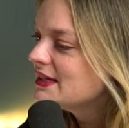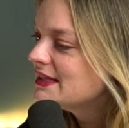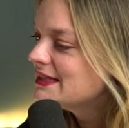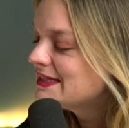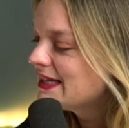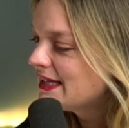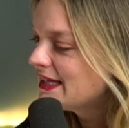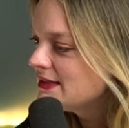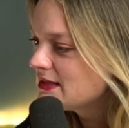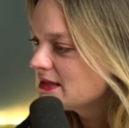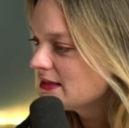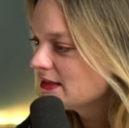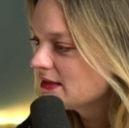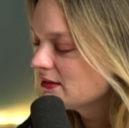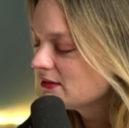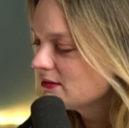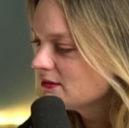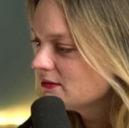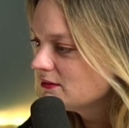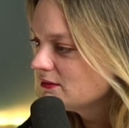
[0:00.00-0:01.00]

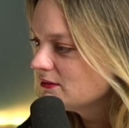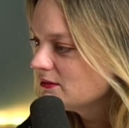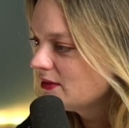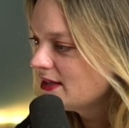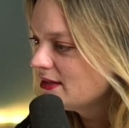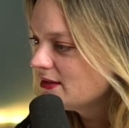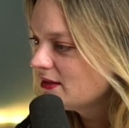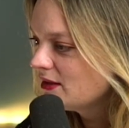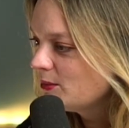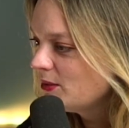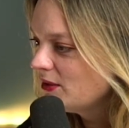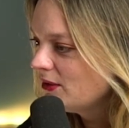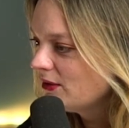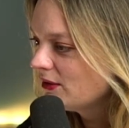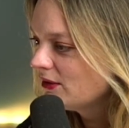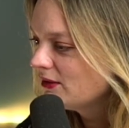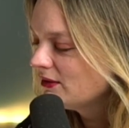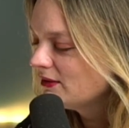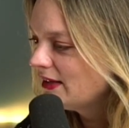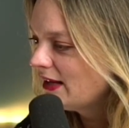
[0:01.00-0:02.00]
intense writing the book,
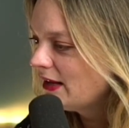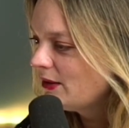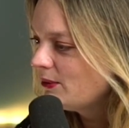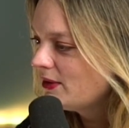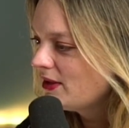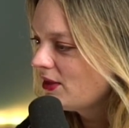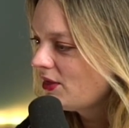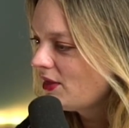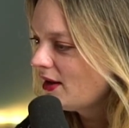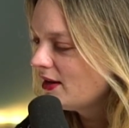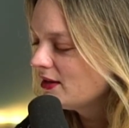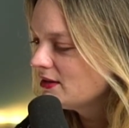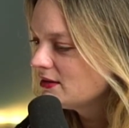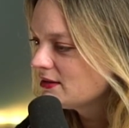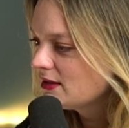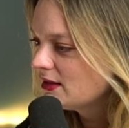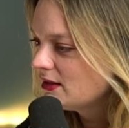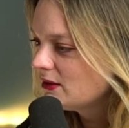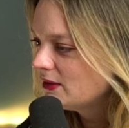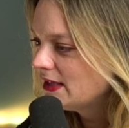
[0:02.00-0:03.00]
now with
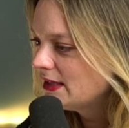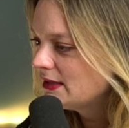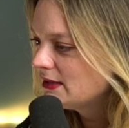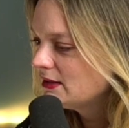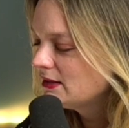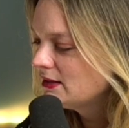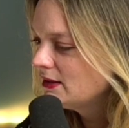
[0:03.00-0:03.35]
hindsight on it.